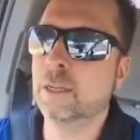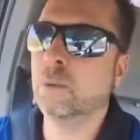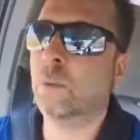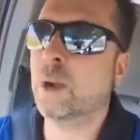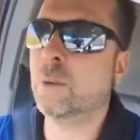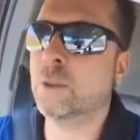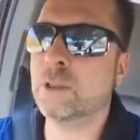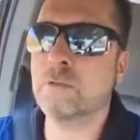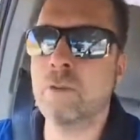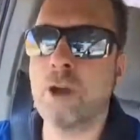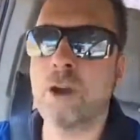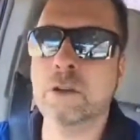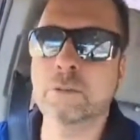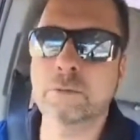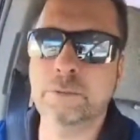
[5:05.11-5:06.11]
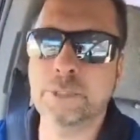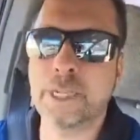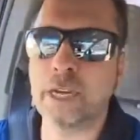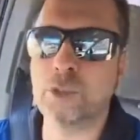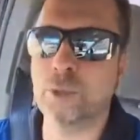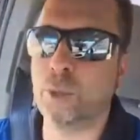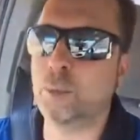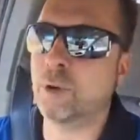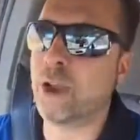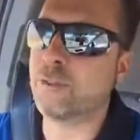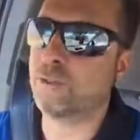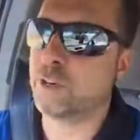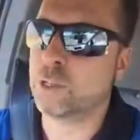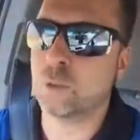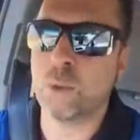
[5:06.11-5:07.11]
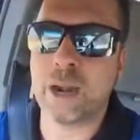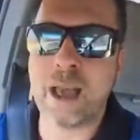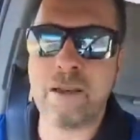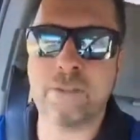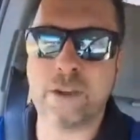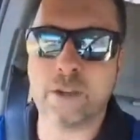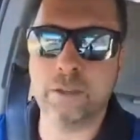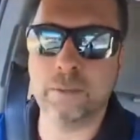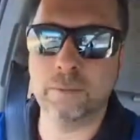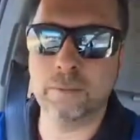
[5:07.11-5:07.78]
why we're the wrong sexual preference, whatever.